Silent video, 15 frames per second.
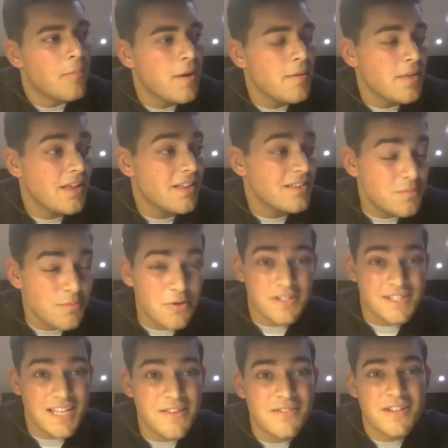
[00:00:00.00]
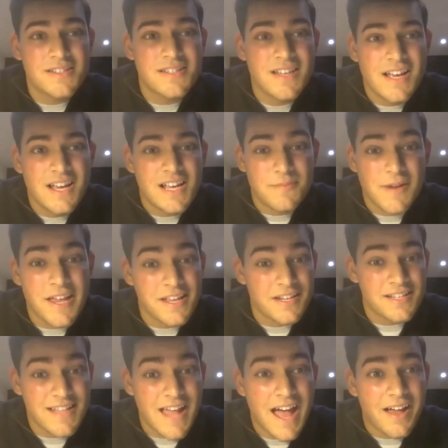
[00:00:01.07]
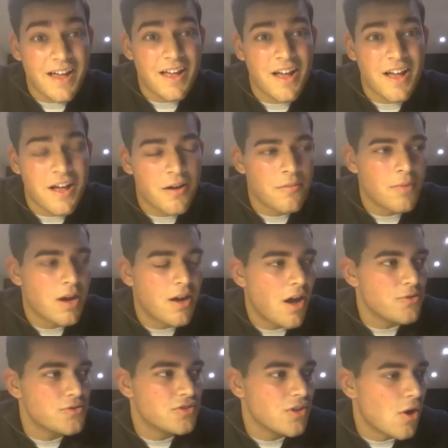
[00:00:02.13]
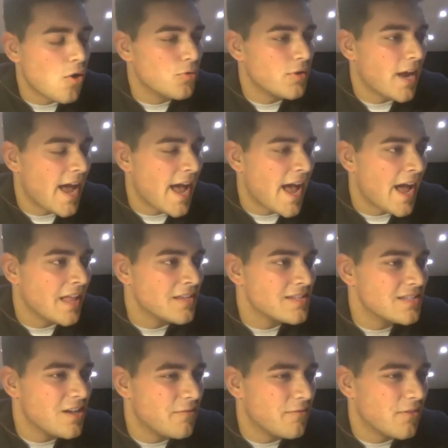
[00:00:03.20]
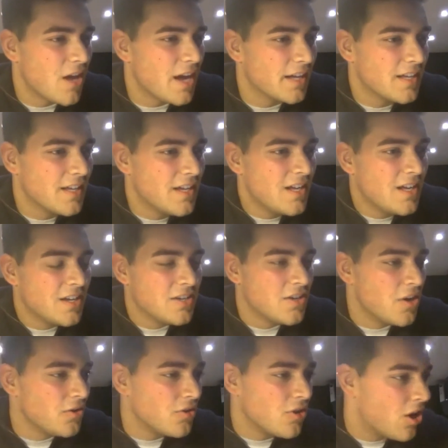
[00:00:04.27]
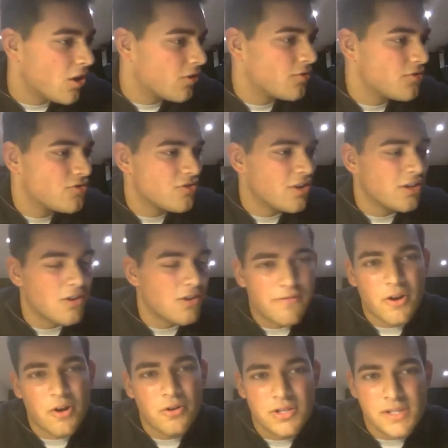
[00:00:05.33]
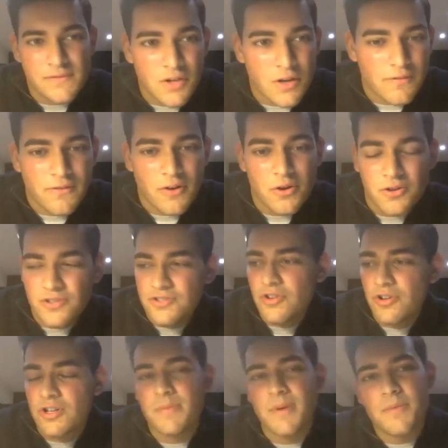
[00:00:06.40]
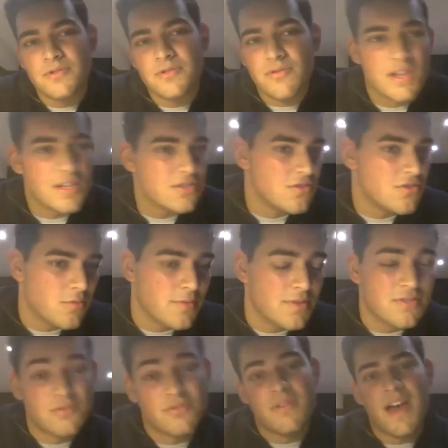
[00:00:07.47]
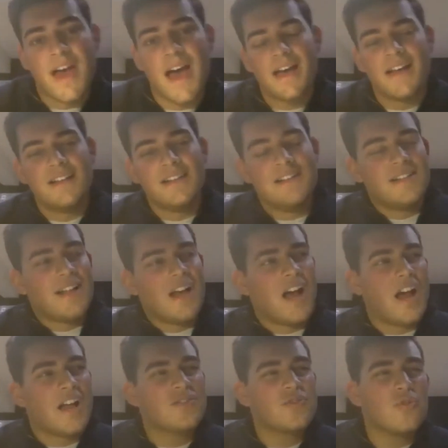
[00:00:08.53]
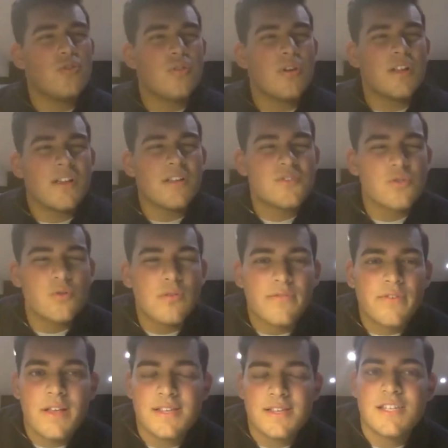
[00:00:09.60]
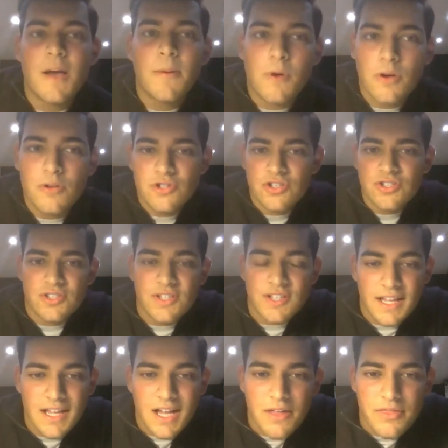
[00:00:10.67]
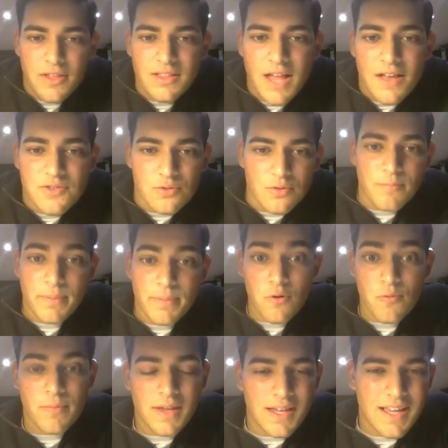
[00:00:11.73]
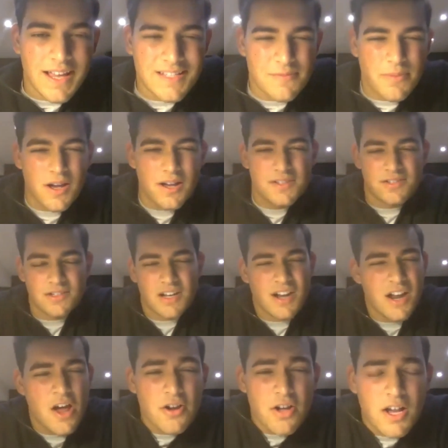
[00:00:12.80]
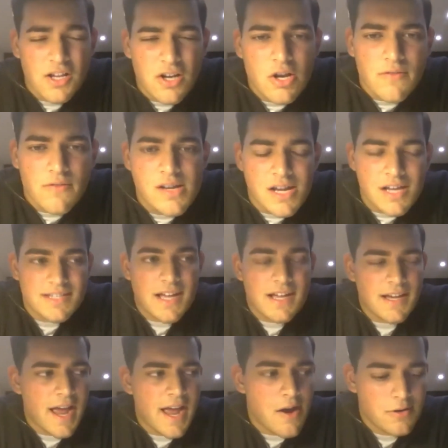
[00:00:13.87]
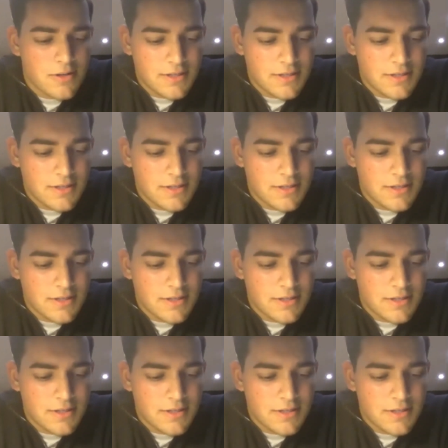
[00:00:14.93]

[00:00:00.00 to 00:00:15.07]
And to be honest, even as blatant as that, I was told, and stuff like, you know, you can't concentrate, you don't focus. If you don't focus, you're not going to be able to do this, you're not going to be able to do that. And sort of subconsciously, I think that sort of built me as a person. And I can only realise that now.